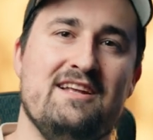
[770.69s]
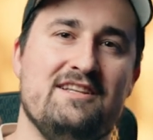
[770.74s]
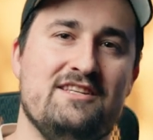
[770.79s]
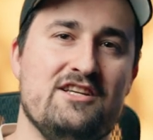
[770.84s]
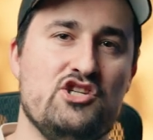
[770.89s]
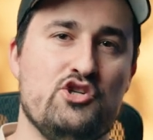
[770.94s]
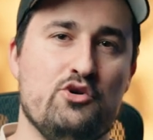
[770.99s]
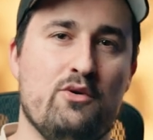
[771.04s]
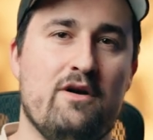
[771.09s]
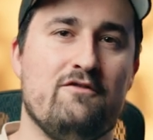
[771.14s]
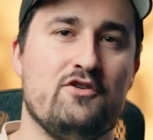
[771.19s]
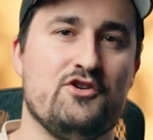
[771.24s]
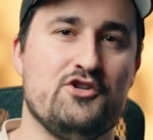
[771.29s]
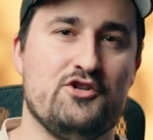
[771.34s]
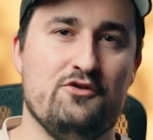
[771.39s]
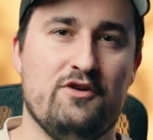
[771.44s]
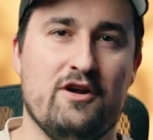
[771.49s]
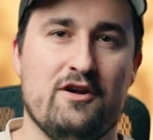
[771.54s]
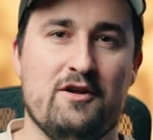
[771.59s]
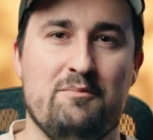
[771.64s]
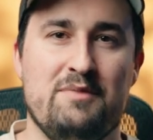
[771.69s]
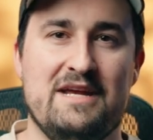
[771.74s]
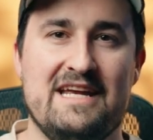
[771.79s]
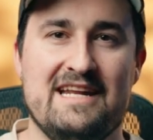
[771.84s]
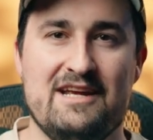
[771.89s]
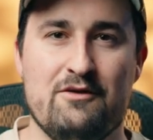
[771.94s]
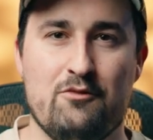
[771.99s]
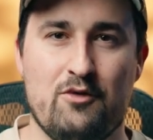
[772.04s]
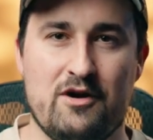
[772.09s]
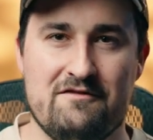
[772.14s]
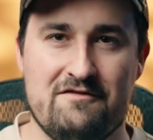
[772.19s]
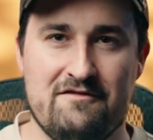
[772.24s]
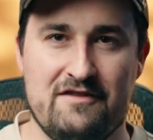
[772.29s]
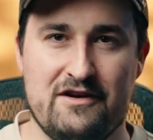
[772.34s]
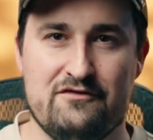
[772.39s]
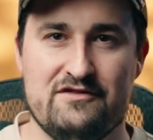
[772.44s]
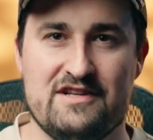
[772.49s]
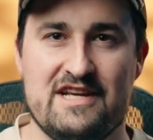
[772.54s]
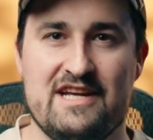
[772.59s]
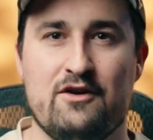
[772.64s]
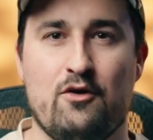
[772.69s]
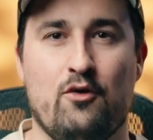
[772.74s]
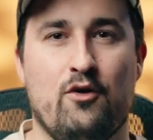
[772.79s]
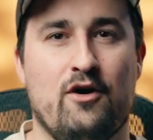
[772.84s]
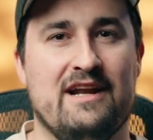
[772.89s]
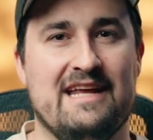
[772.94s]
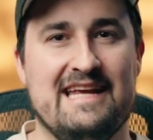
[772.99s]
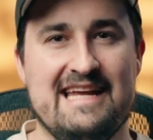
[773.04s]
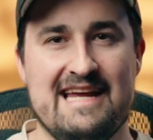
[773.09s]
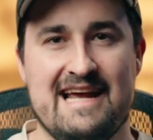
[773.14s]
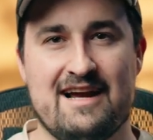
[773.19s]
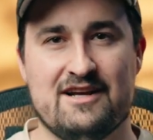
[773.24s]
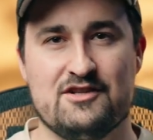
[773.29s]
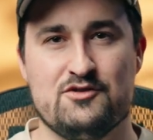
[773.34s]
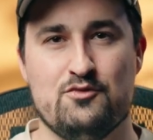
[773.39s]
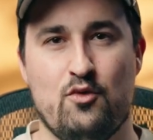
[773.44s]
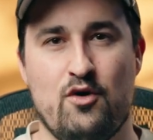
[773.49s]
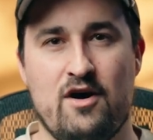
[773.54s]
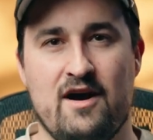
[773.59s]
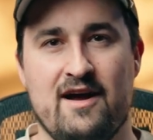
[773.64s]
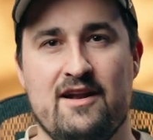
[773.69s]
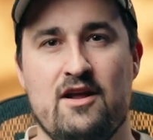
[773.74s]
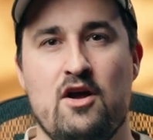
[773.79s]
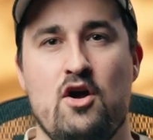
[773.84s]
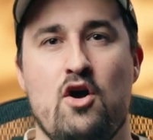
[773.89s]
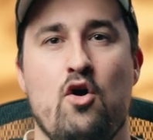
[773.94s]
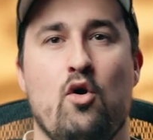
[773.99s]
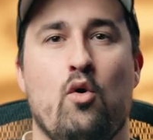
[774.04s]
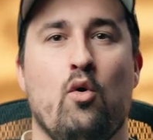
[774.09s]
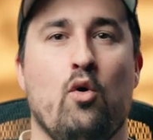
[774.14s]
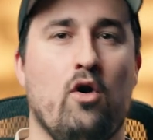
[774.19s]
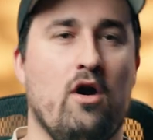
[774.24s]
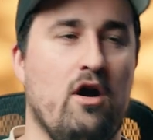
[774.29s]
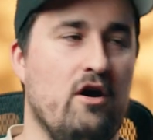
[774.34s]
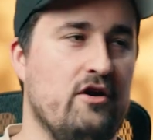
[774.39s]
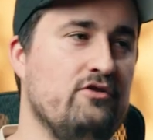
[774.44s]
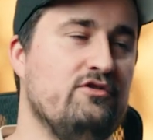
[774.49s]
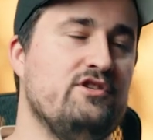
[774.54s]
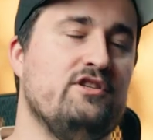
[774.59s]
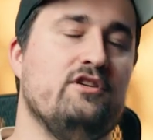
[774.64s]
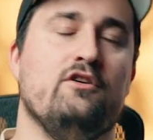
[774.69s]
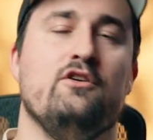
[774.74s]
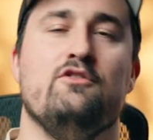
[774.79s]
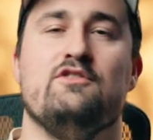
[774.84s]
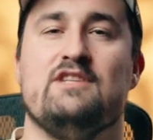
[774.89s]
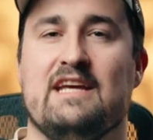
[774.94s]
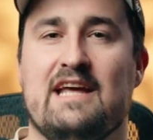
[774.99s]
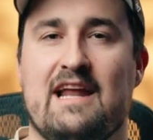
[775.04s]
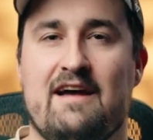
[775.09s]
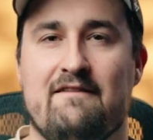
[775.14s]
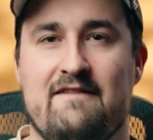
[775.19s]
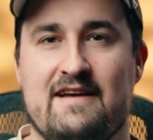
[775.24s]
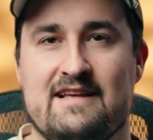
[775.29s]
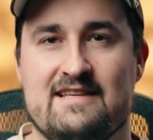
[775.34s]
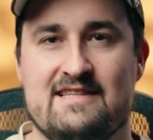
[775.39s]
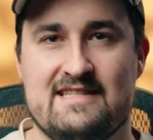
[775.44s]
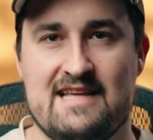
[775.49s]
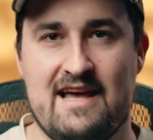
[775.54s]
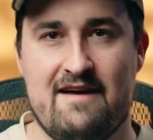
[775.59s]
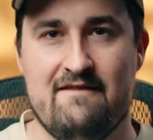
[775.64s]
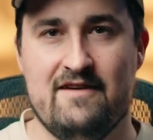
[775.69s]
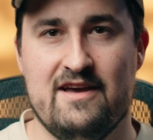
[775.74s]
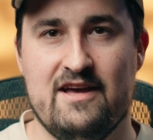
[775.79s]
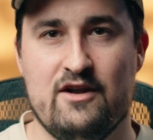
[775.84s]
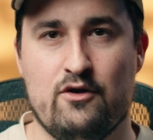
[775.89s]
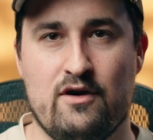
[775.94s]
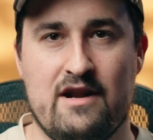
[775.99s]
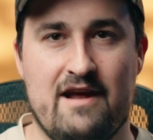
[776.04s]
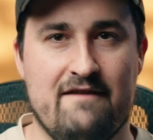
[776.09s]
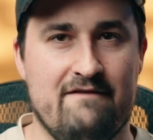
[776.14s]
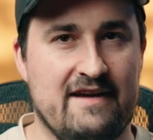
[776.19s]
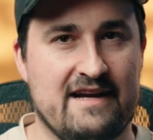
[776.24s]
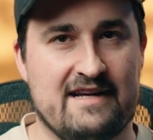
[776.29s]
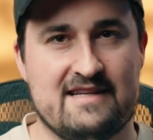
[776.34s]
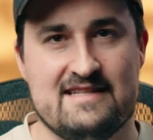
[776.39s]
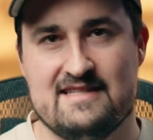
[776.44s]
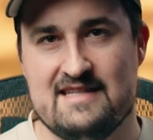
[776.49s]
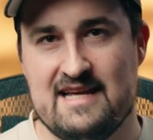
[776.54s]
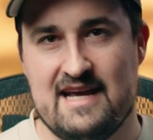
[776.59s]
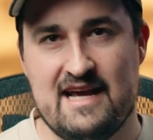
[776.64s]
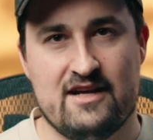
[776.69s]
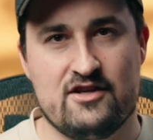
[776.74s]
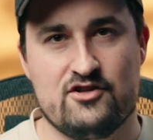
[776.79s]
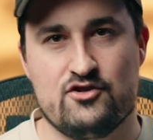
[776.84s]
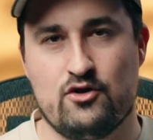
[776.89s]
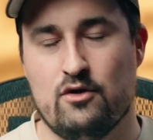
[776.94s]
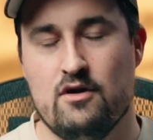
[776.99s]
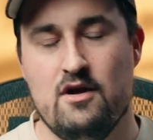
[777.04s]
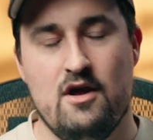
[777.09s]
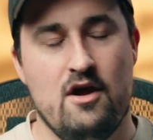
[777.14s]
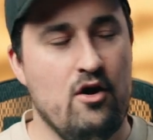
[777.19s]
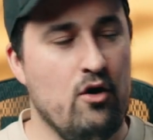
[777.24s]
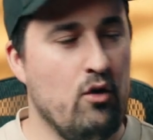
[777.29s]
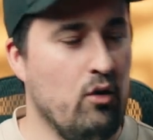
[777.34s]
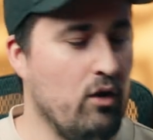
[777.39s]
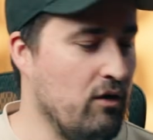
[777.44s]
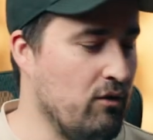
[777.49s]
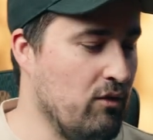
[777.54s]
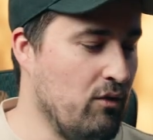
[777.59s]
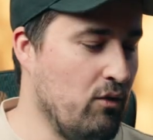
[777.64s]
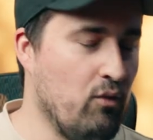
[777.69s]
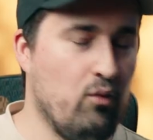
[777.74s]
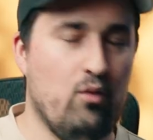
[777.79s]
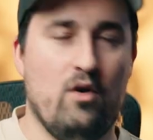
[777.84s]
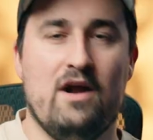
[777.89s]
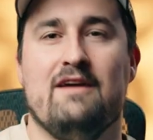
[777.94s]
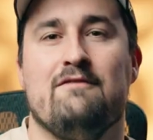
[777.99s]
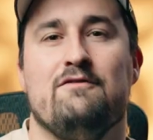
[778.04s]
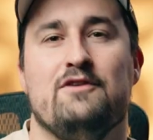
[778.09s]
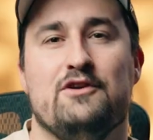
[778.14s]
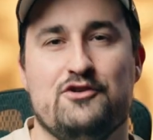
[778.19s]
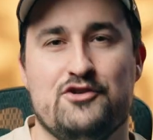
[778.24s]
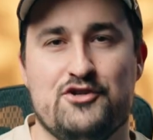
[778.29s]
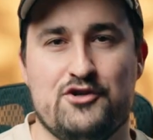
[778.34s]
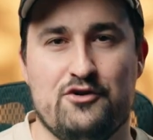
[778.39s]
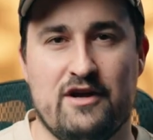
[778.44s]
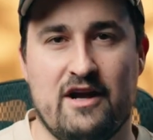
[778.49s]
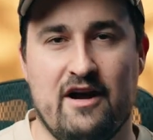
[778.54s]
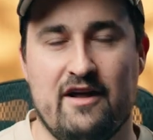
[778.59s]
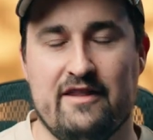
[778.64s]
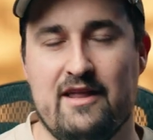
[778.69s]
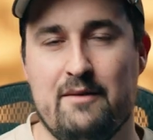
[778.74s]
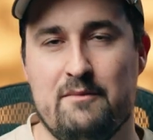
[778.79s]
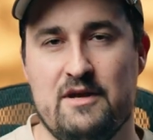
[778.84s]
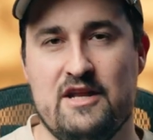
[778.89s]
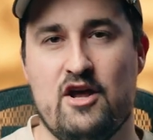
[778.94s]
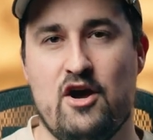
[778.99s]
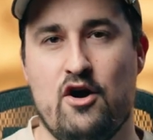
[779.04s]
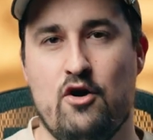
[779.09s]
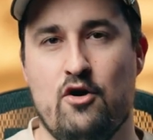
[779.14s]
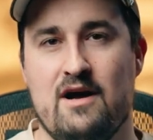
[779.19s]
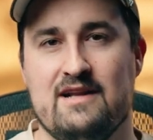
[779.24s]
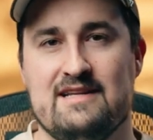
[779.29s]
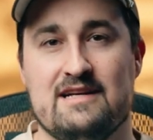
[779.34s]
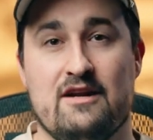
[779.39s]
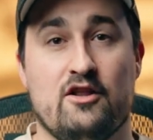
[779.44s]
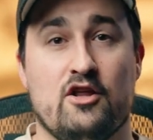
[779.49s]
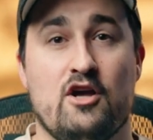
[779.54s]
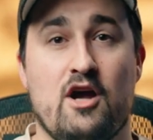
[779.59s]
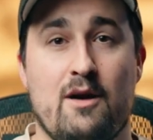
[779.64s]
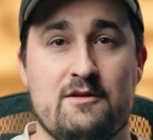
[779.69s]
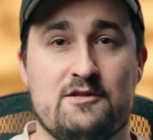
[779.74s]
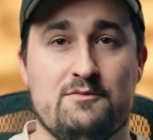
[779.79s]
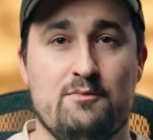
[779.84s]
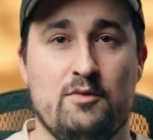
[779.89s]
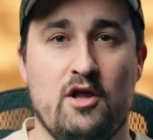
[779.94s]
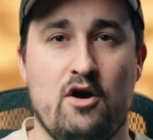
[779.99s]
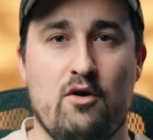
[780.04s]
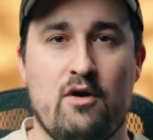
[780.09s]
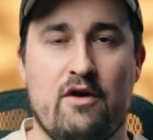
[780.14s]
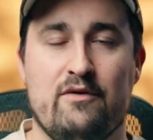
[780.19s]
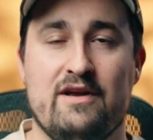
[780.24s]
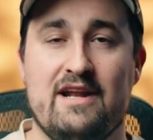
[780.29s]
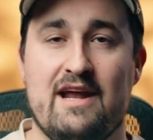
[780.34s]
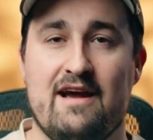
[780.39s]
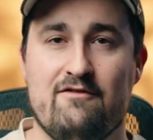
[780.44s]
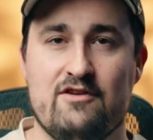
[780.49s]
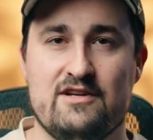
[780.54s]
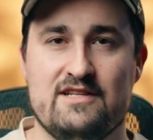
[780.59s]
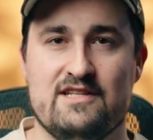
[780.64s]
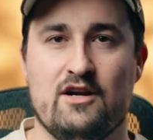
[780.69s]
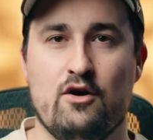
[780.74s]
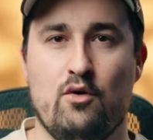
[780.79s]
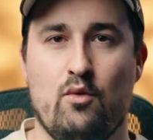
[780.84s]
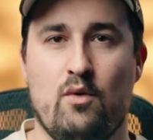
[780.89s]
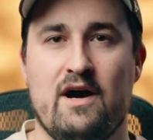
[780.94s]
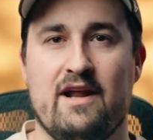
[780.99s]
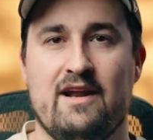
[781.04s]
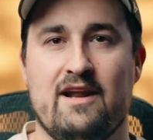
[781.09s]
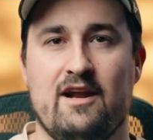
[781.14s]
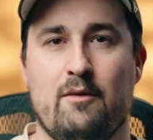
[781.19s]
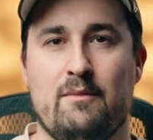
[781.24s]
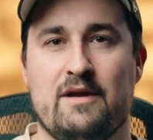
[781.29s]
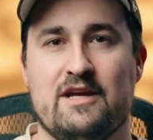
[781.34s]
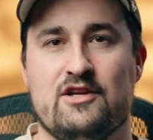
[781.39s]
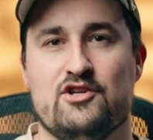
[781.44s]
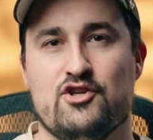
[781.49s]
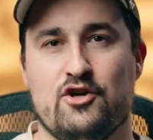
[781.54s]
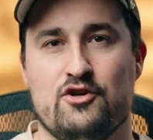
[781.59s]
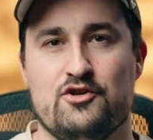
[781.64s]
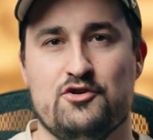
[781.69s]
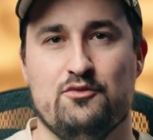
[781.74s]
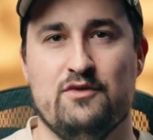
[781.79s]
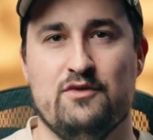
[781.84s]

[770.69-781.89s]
Did you ever shoot on a PD150 or an EX1, or are you still using an FS7 or an FX6 or whatever you're shooting on? Let me know down in the comments below. I read every single one, and I'll make sure to